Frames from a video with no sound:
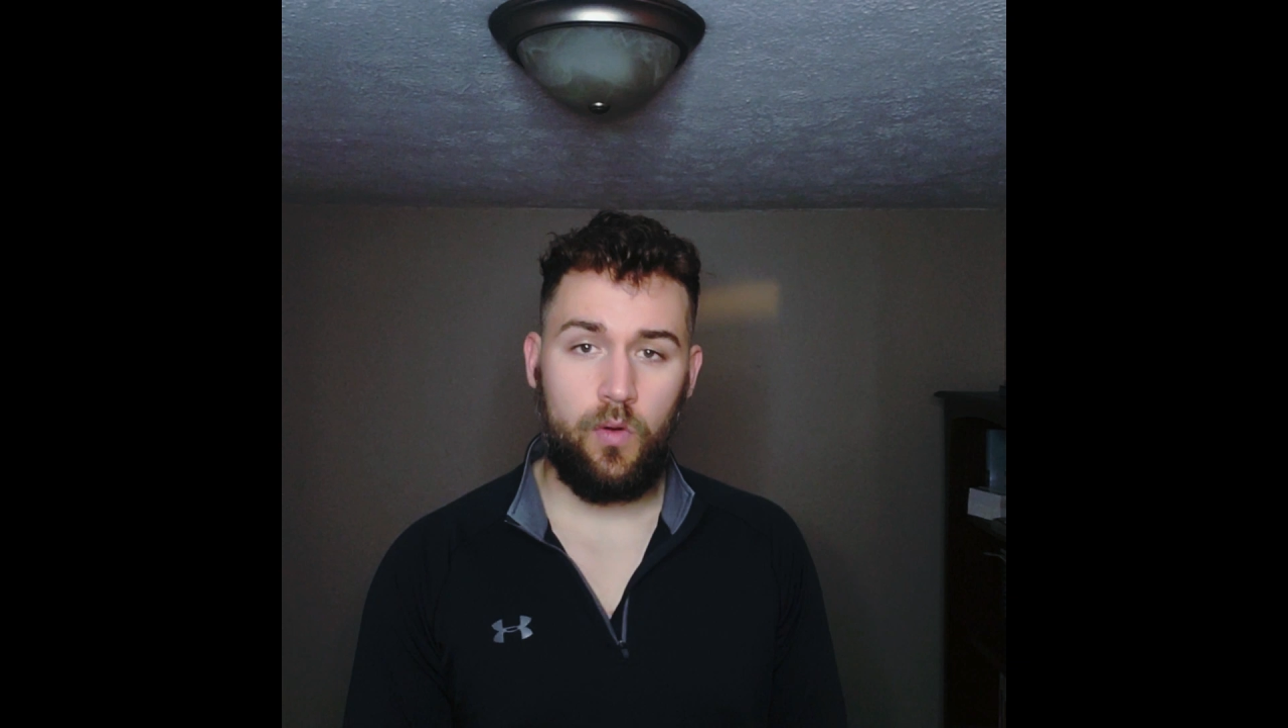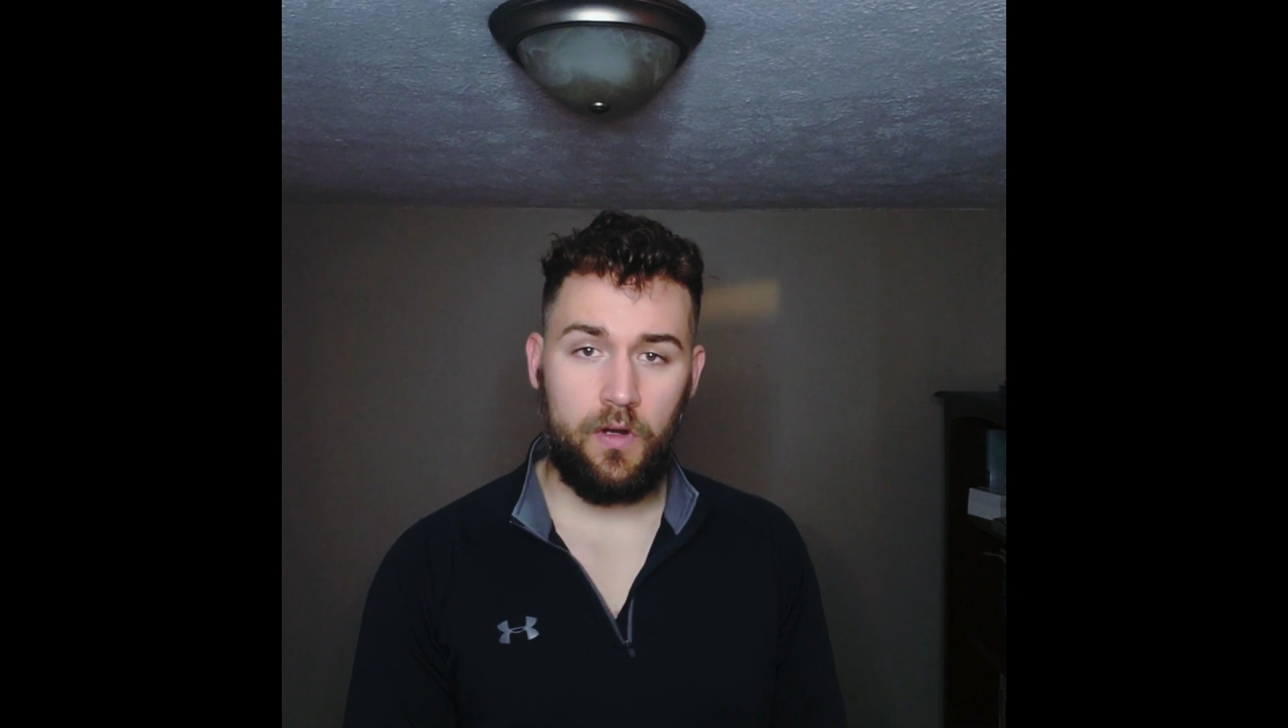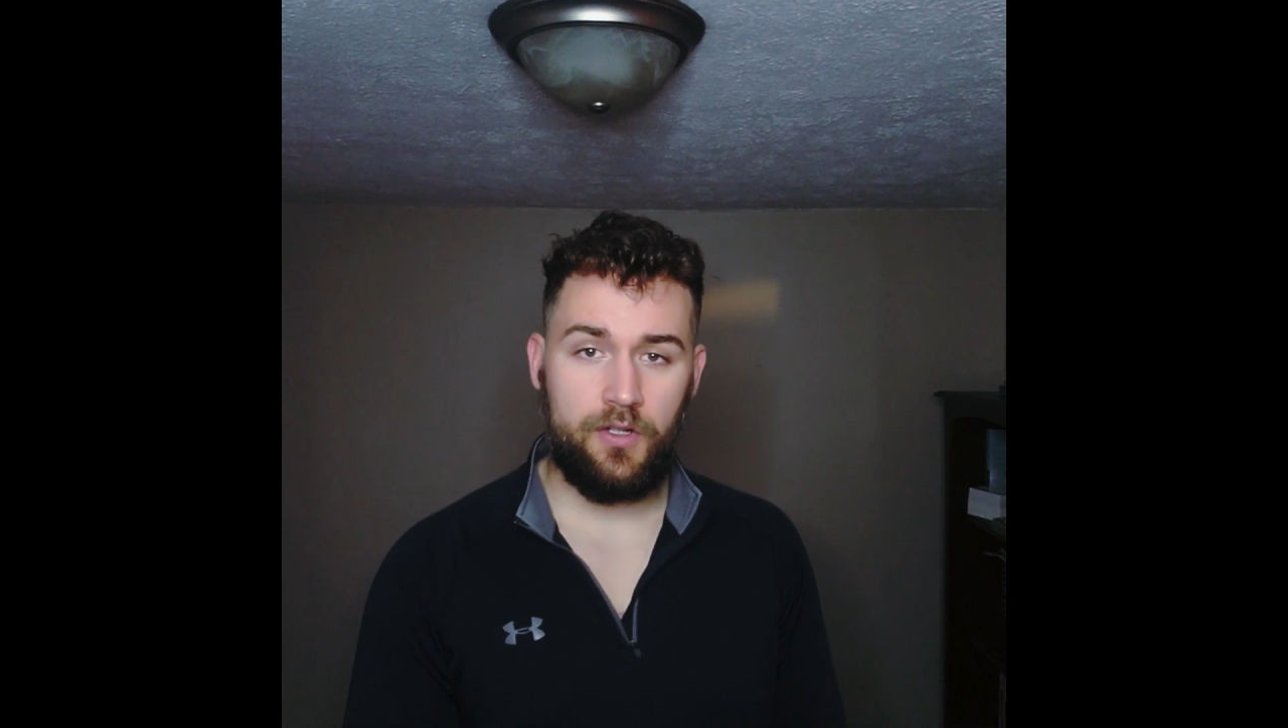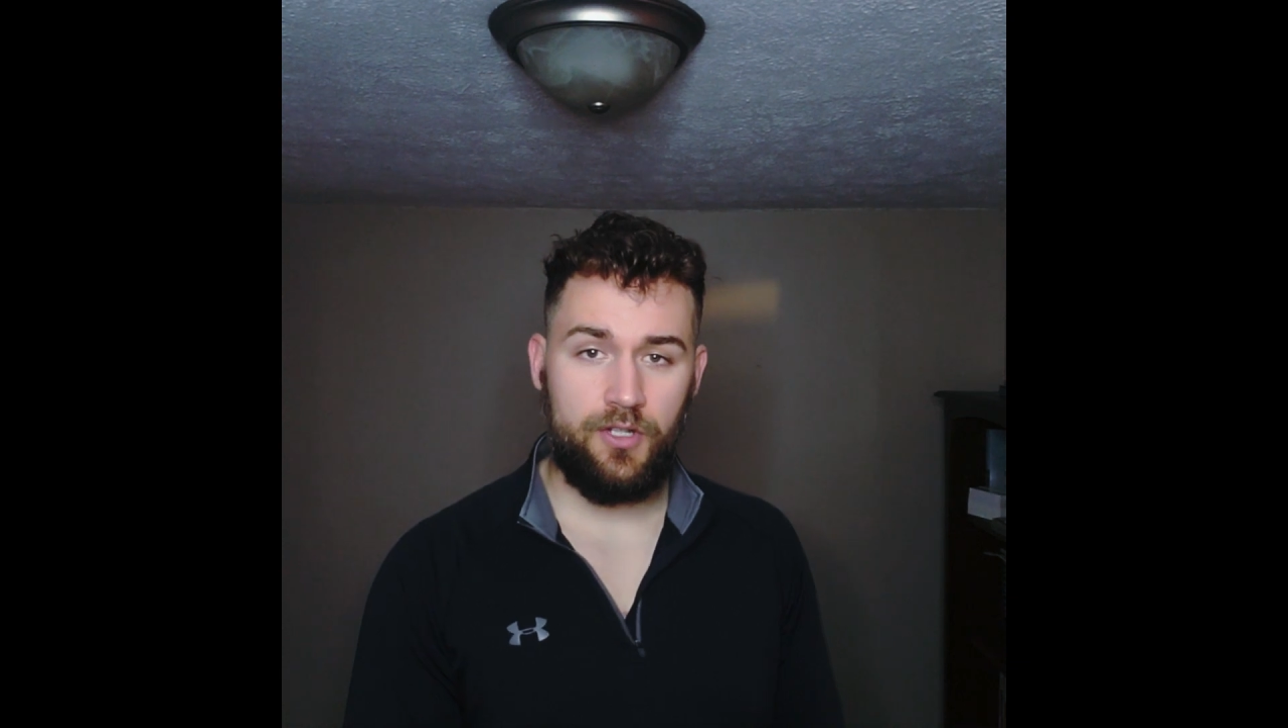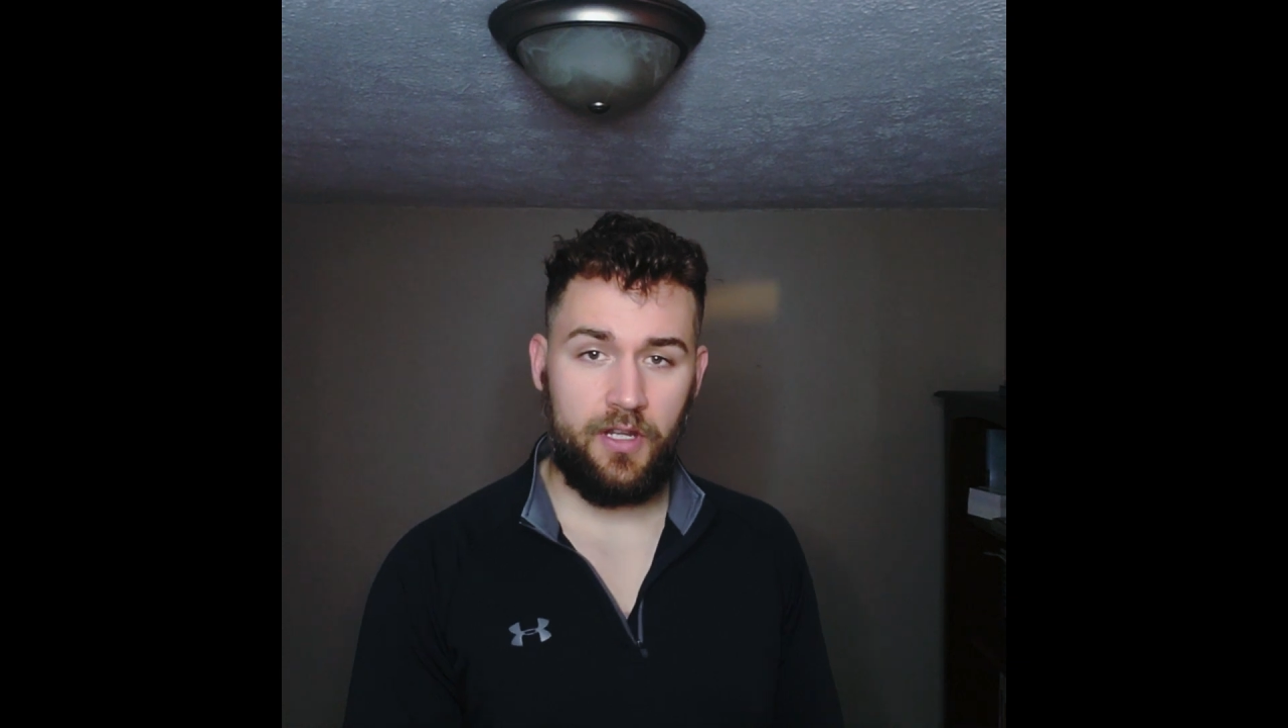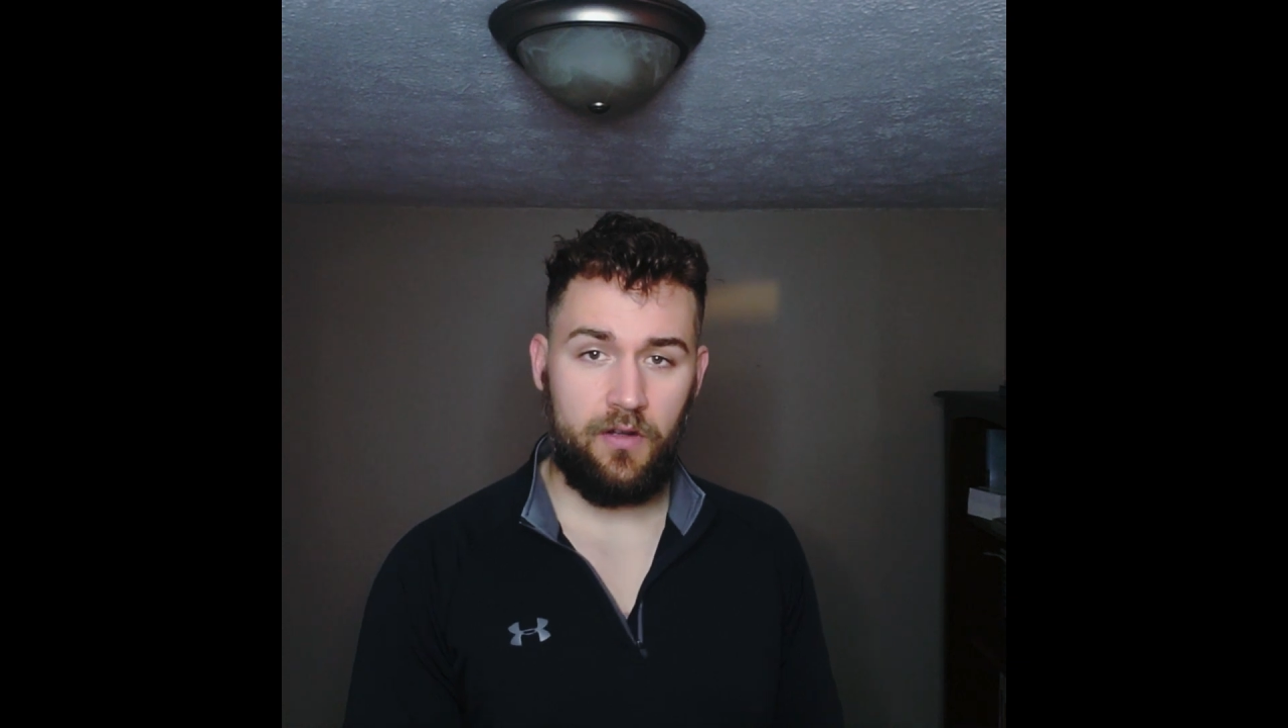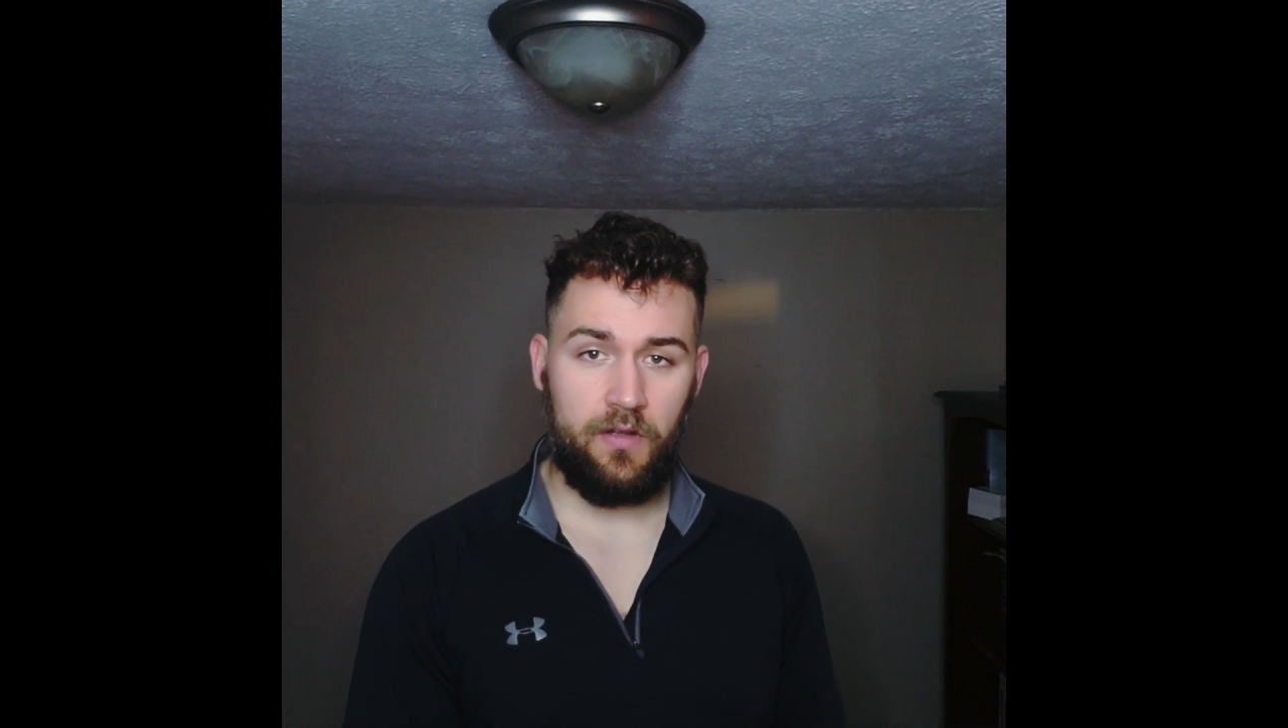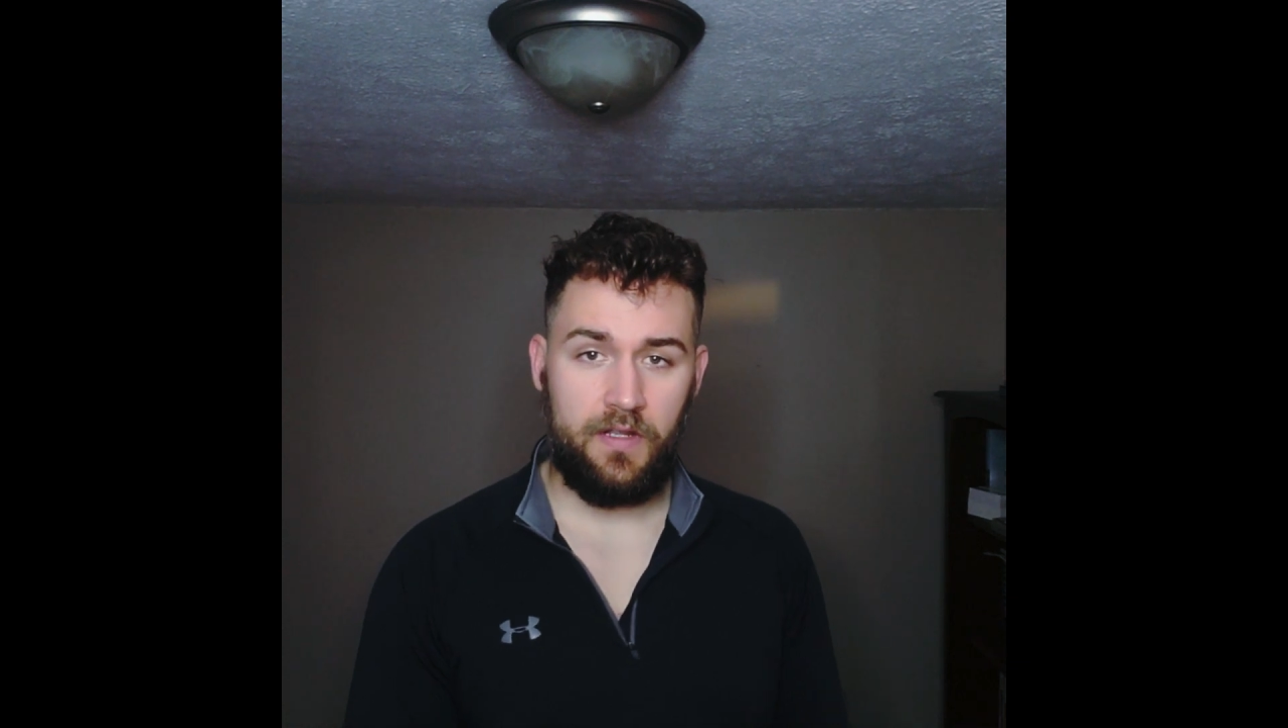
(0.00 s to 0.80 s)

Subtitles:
horror channel